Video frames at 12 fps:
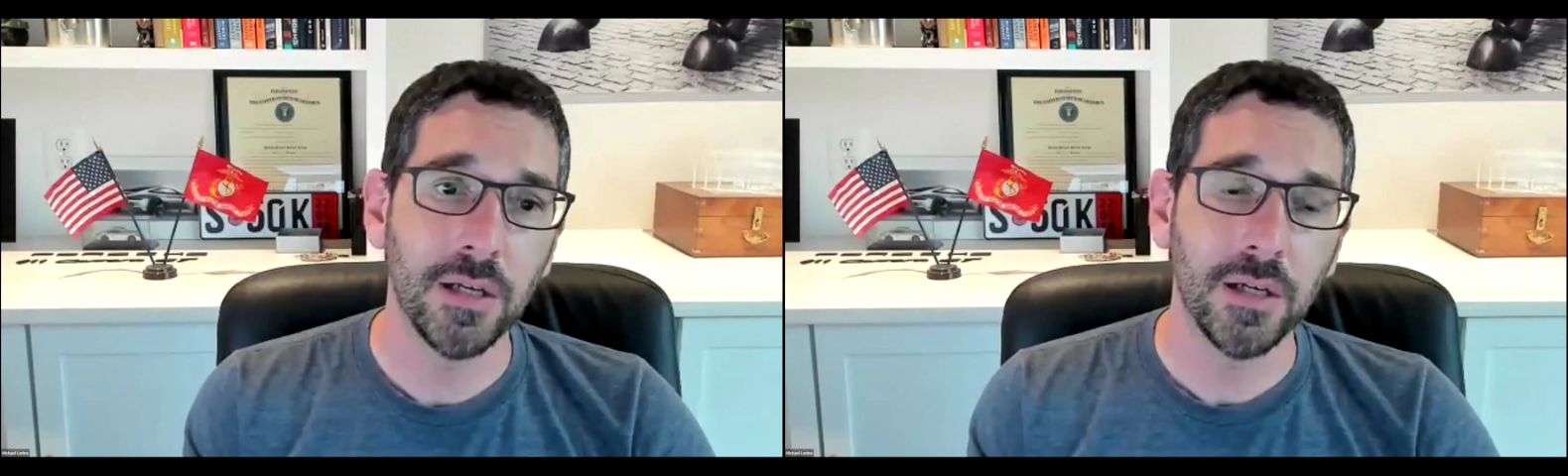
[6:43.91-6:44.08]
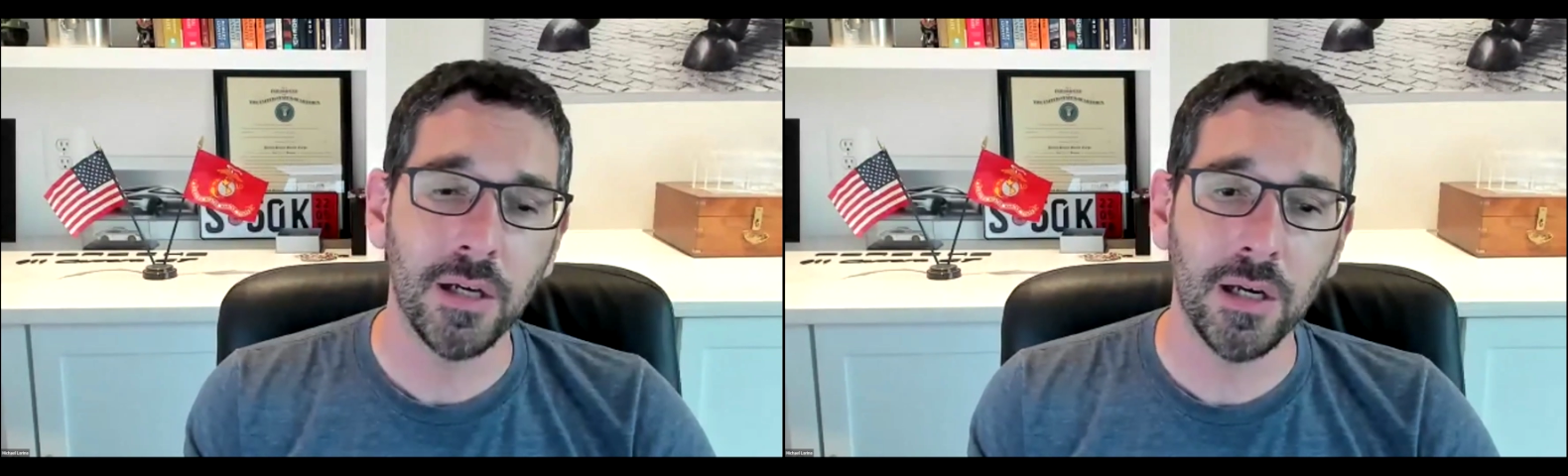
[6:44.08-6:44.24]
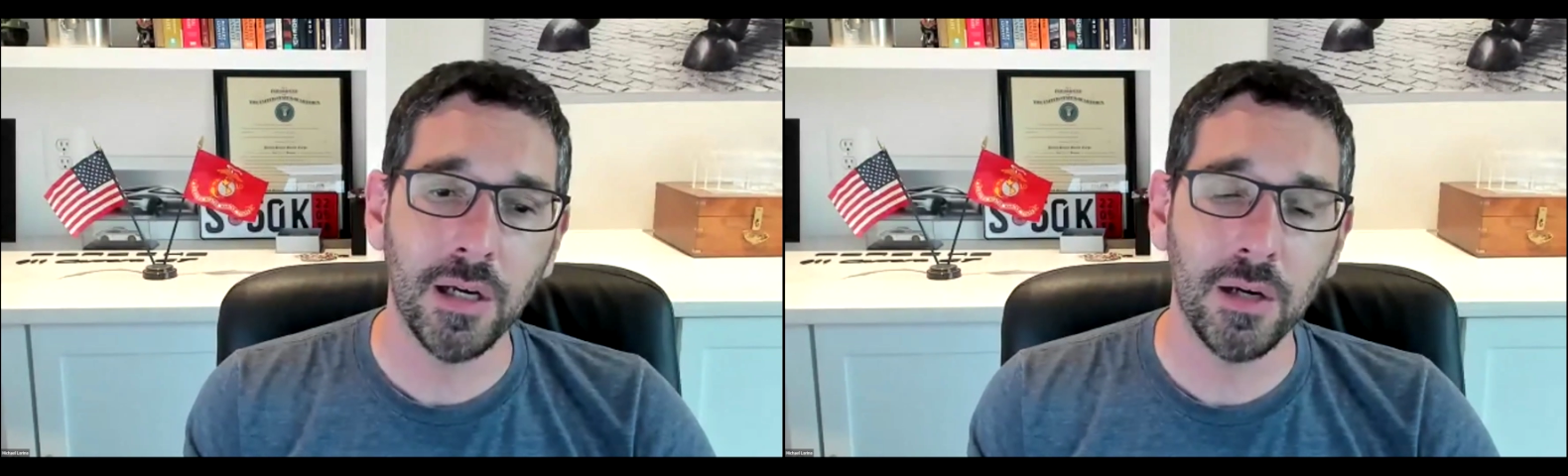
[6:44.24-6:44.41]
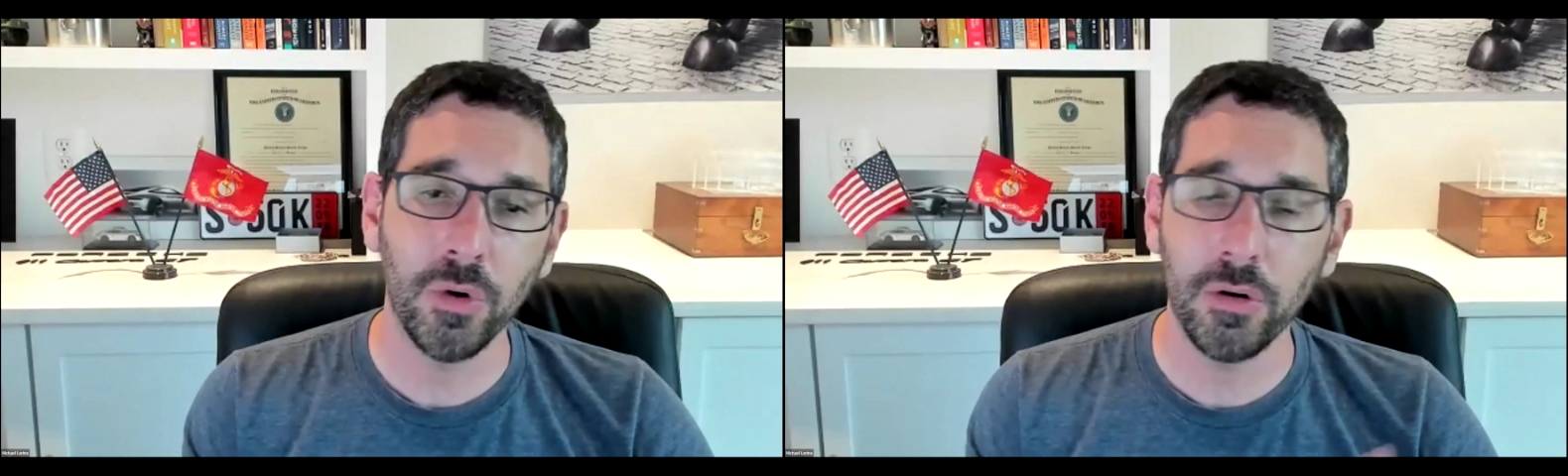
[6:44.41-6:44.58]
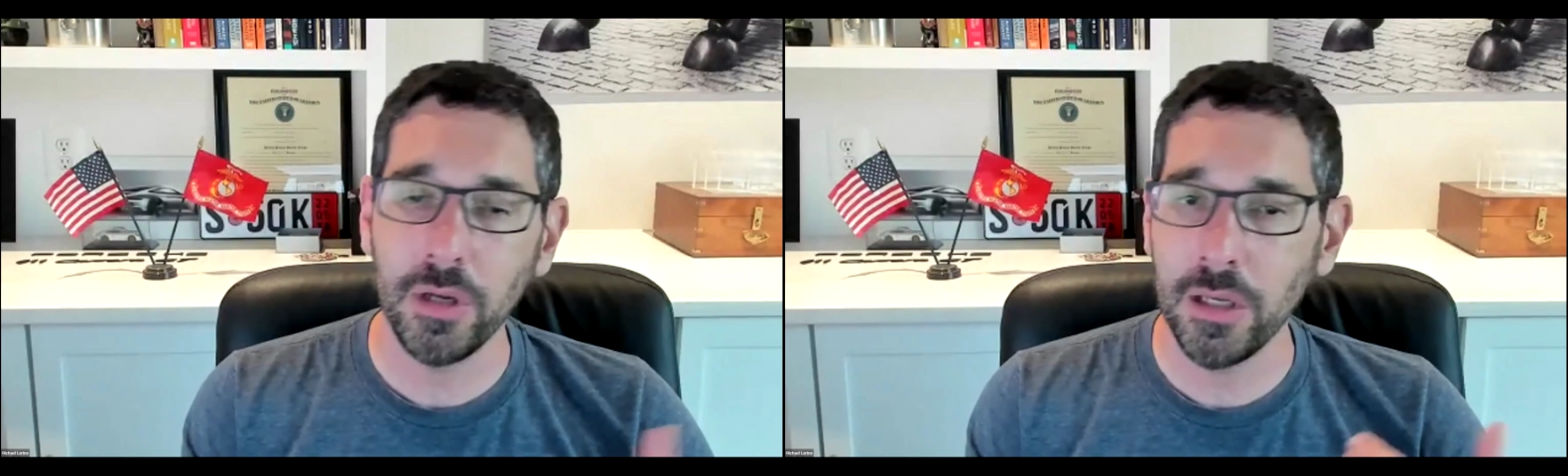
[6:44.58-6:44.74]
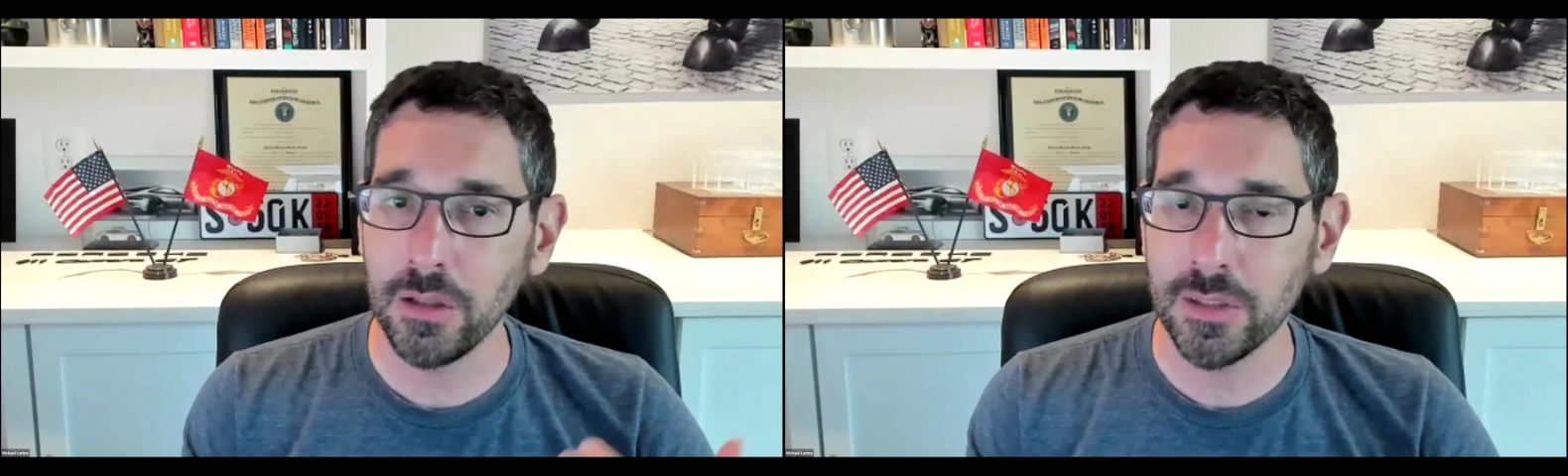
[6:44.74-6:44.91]

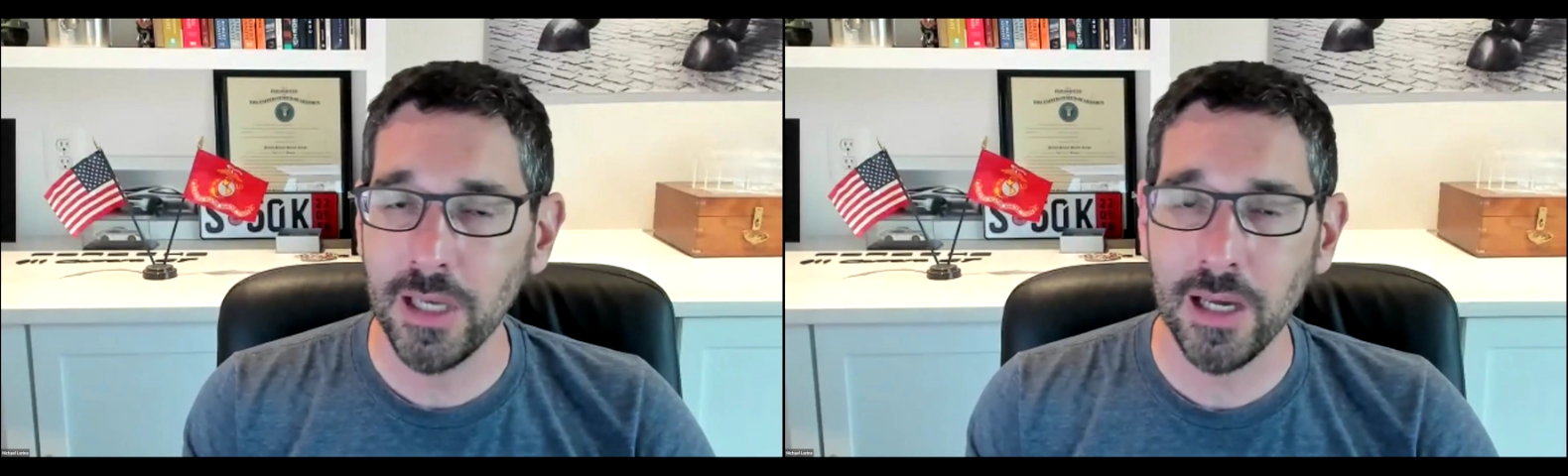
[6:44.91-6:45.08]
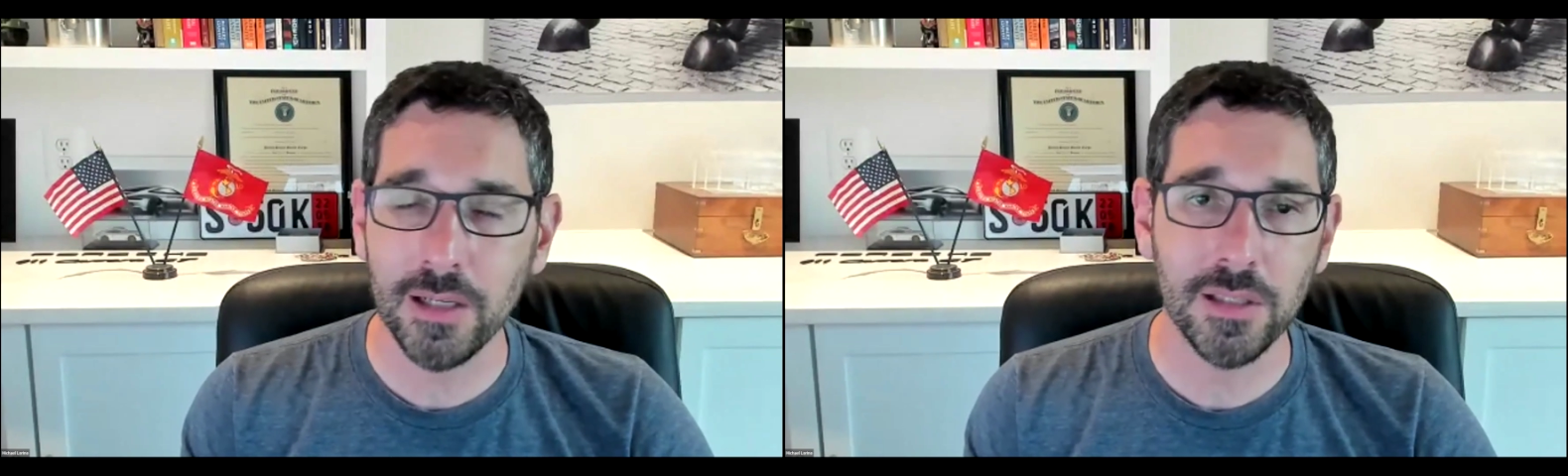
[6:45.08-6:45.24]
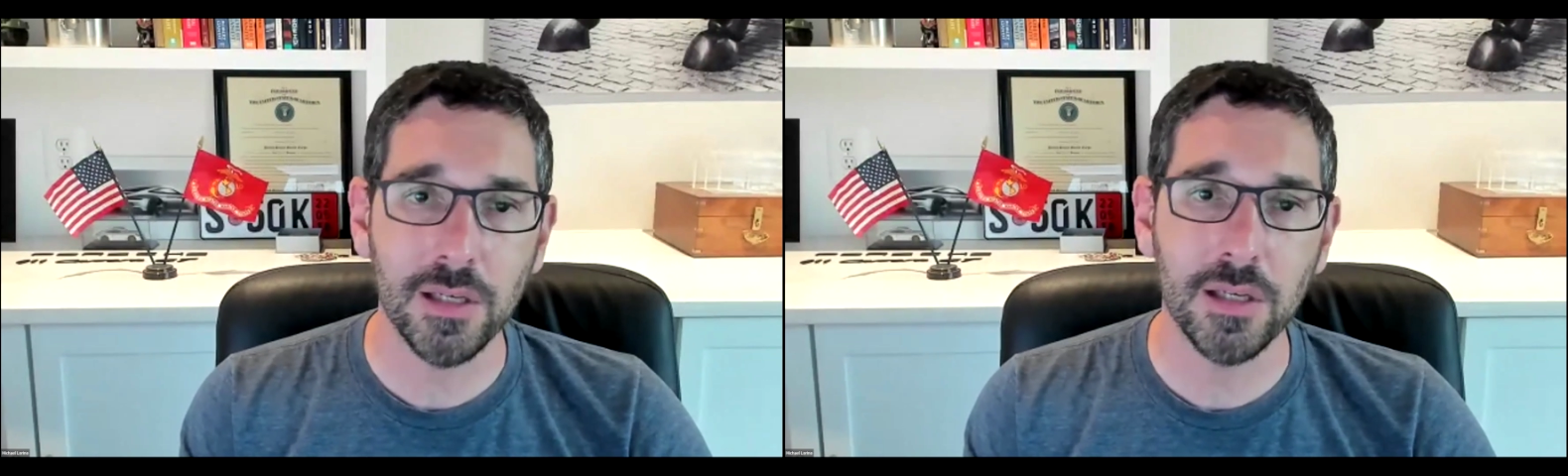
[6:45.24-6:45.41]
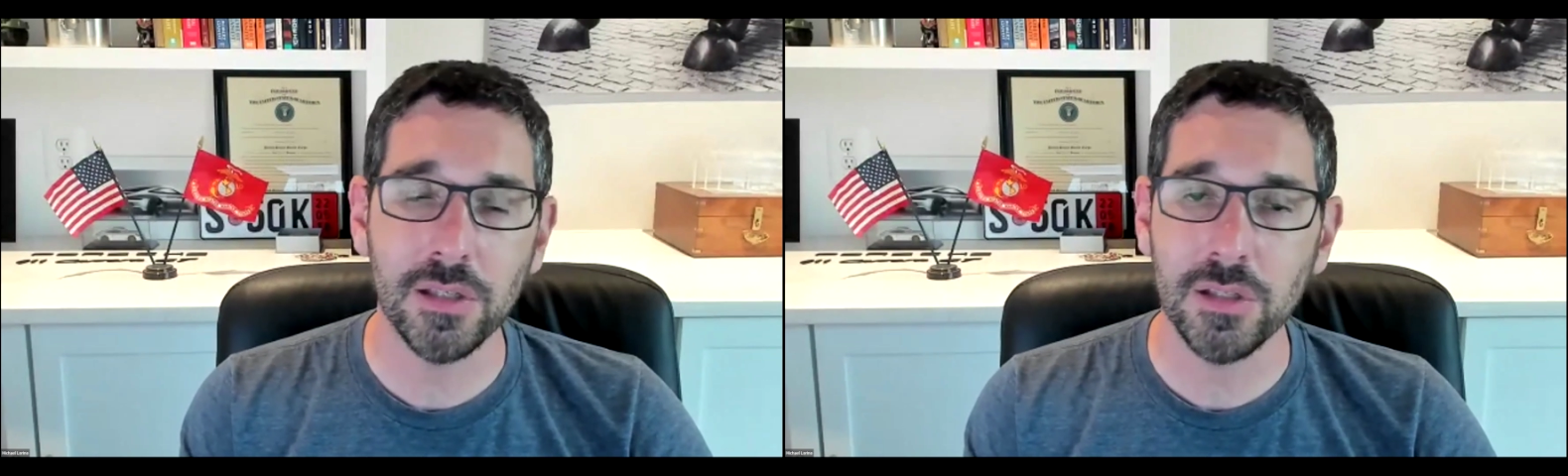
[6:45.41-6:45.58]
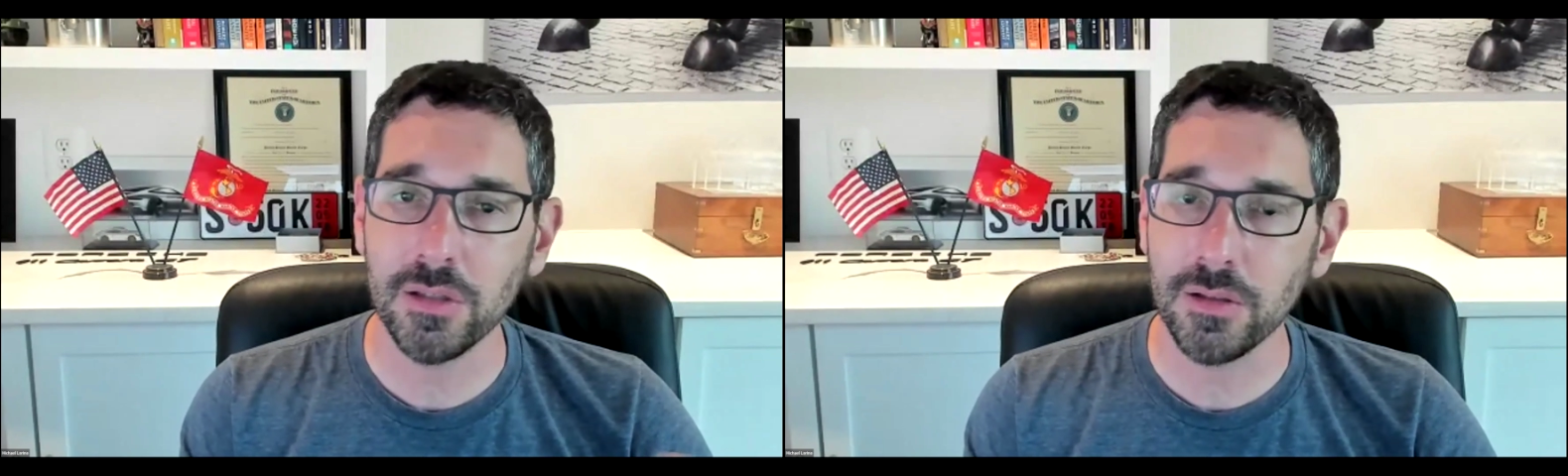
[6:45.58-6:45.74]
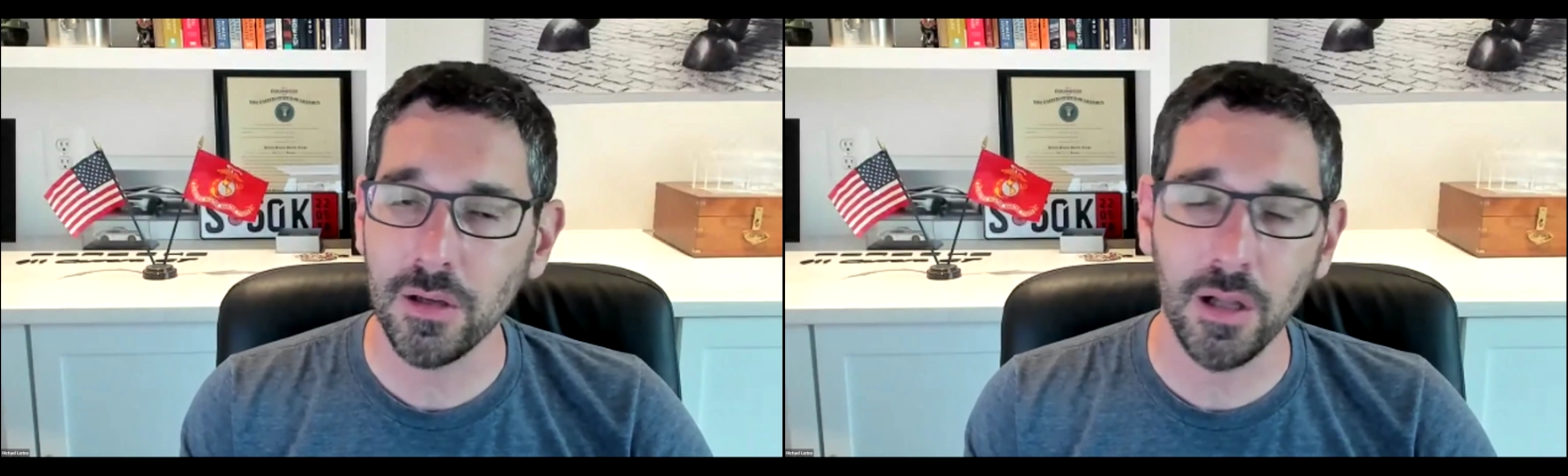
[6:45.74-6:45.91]
We're in Texas,